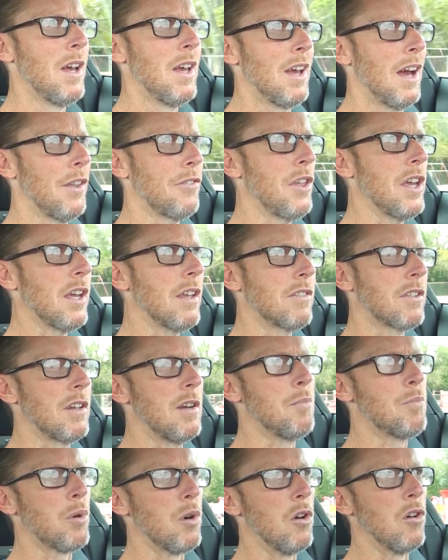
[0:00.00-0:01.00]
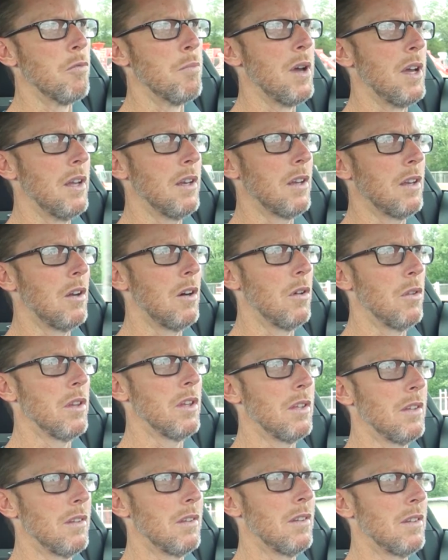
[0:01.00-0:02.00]
I think it's an improvement. You know,
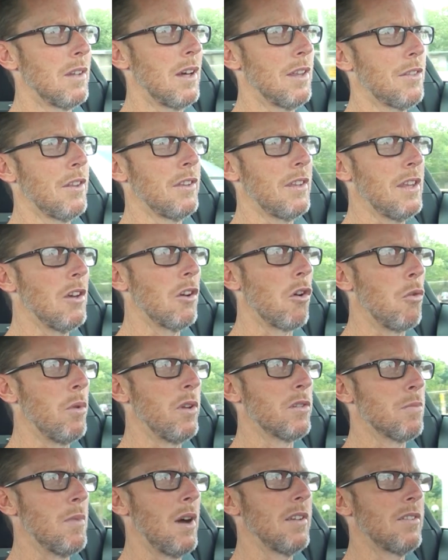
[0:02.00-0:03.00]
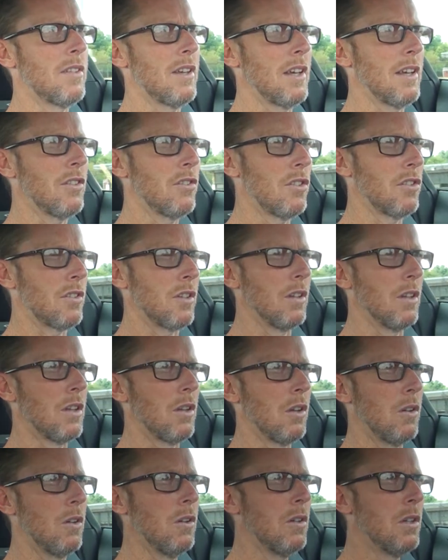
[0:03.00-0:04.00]
I think the EcoBlu Mustang is just a
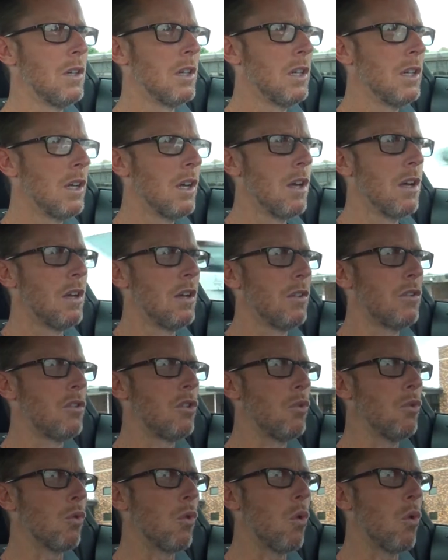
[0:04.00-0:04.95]
little too